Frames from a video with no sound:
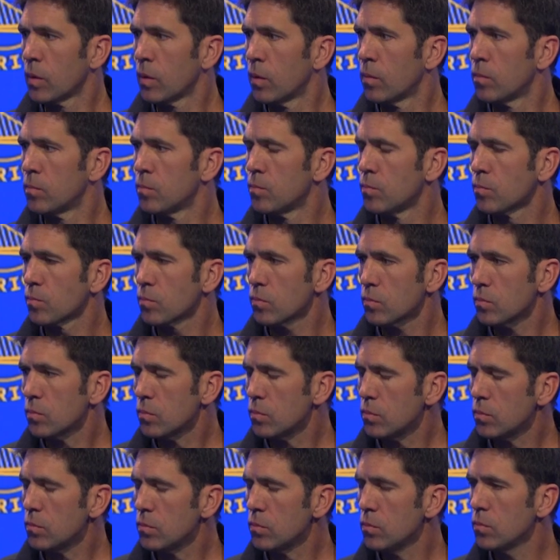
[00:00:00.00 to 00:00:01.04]

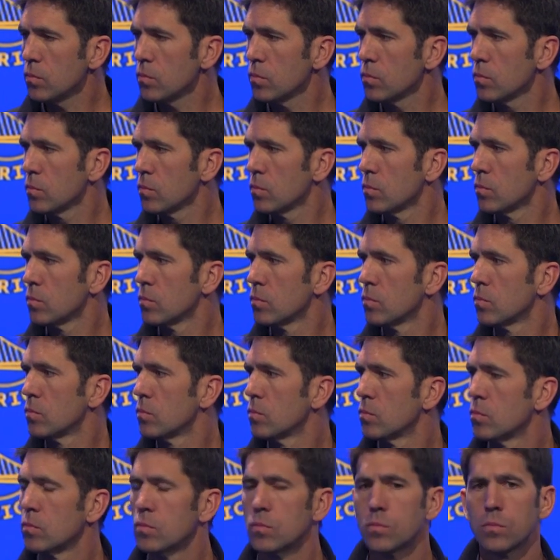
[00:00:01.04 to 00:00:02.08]

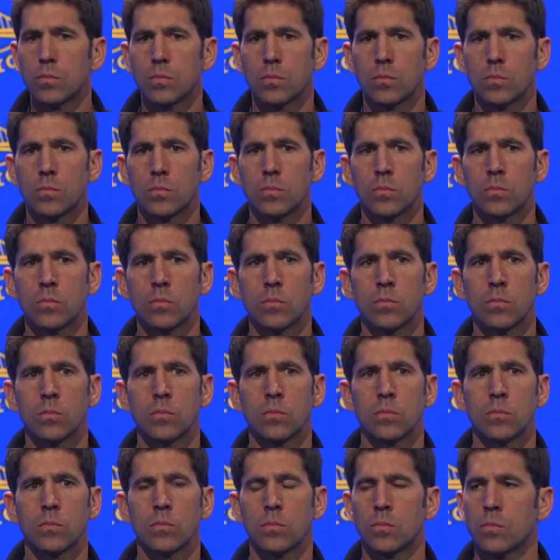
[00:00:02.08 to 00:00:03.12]

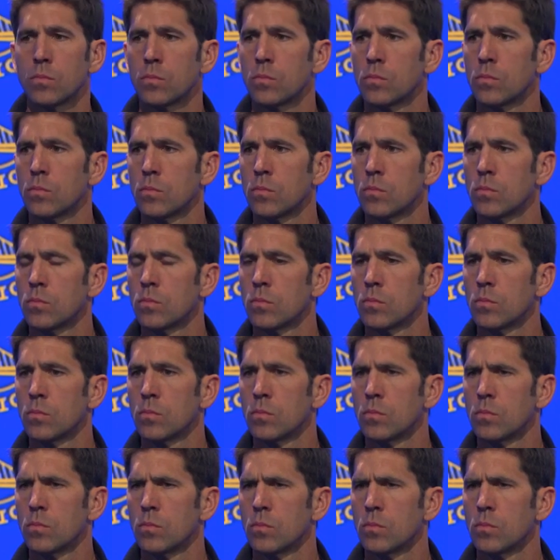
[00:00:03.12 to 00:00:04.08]
[no speech]